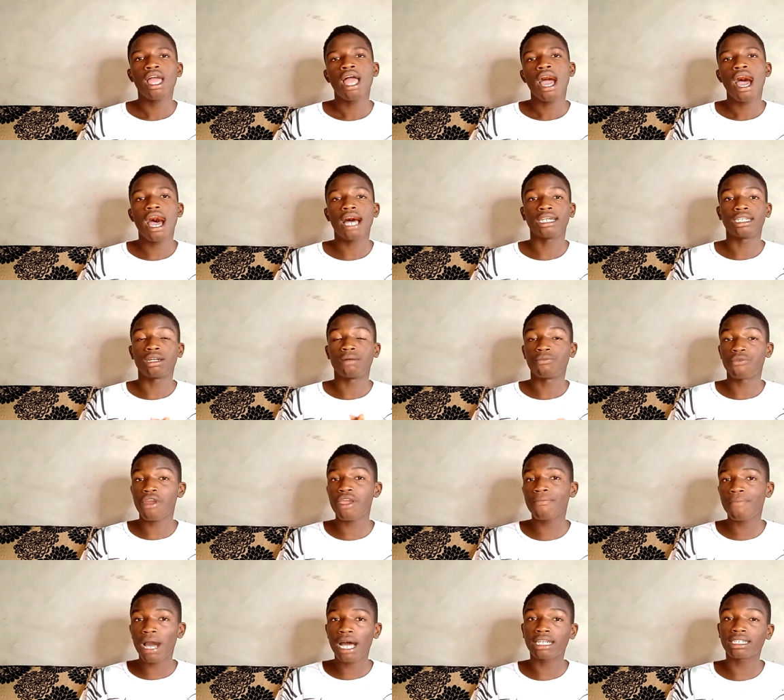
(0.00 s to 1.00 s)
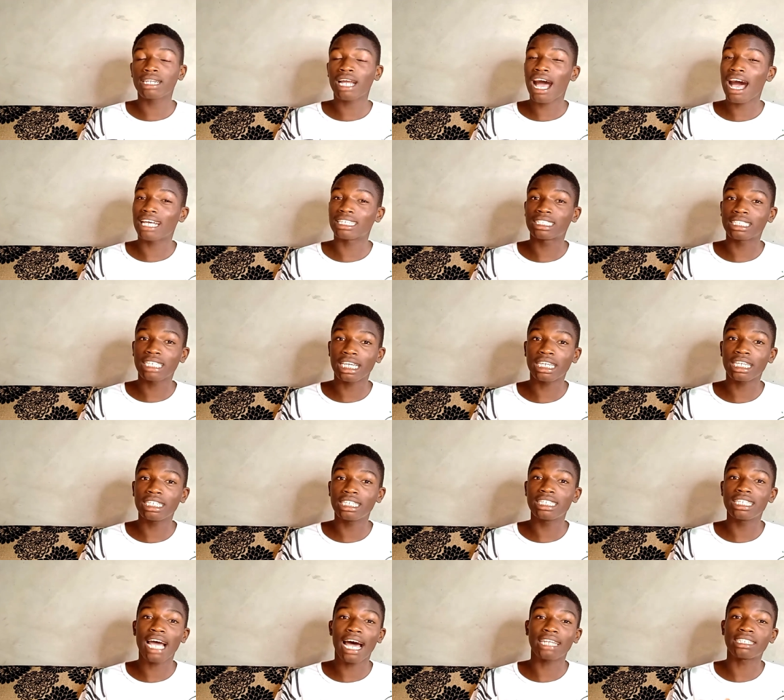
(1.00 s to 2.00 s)
And um, Ray-Ban has taken
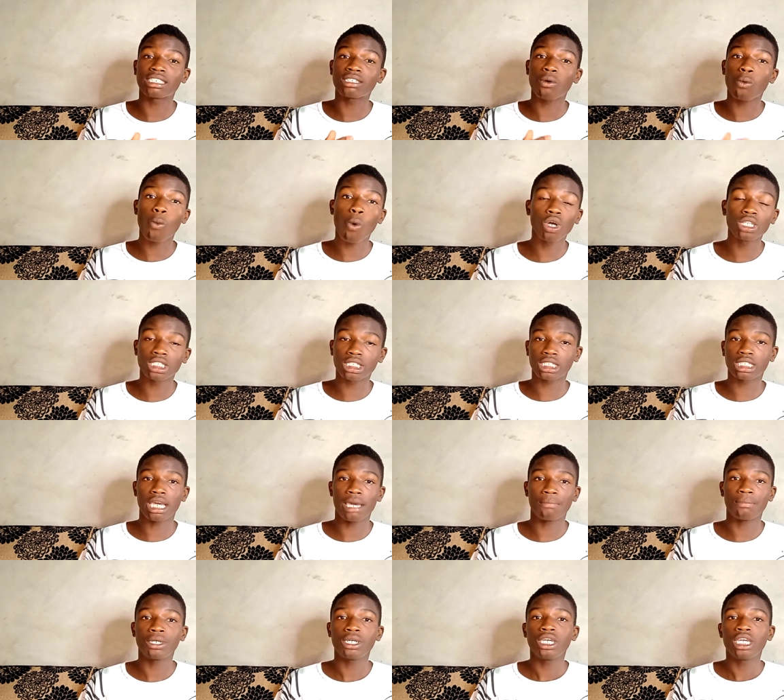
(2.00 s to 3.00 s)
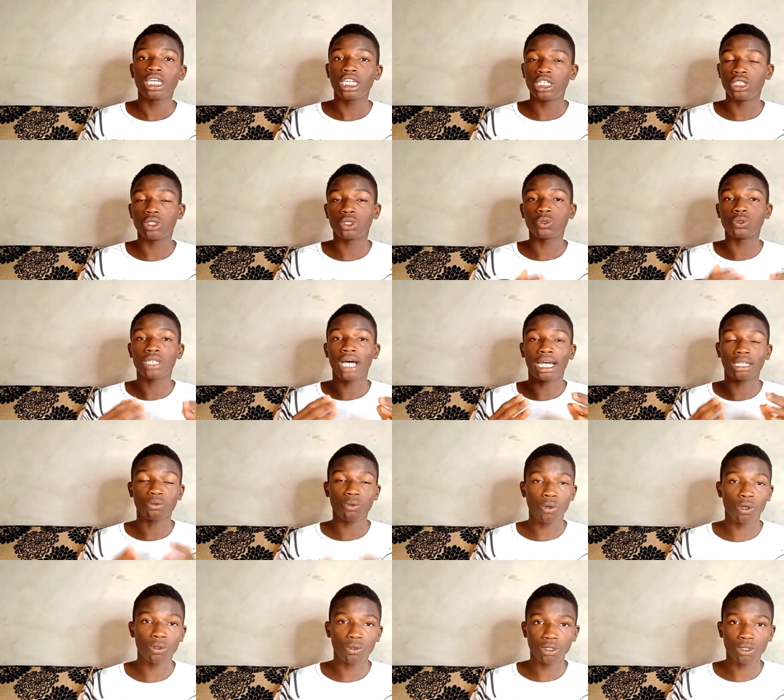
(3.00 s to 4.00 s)
that one step into that
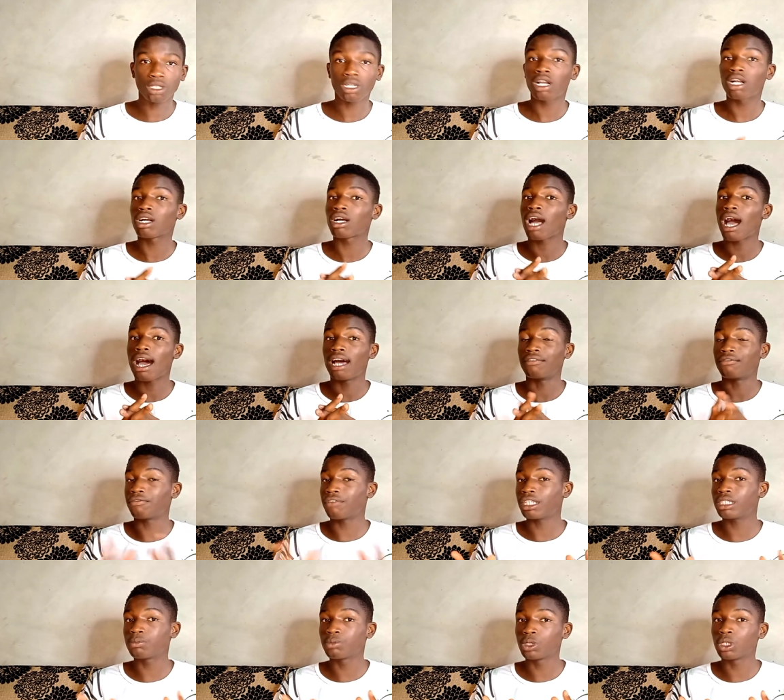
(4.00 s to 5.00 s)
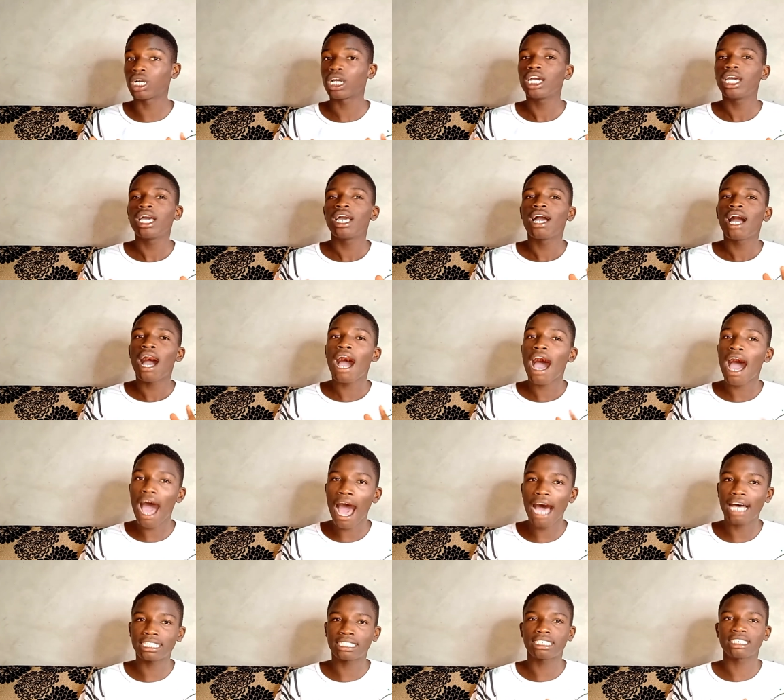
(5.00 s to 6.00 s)
world and Facebook
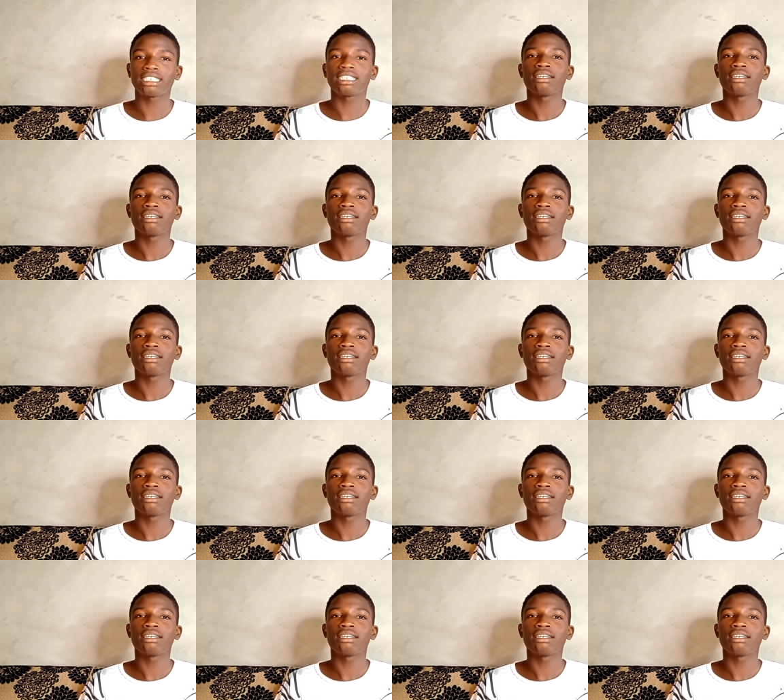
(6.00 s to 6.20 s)
has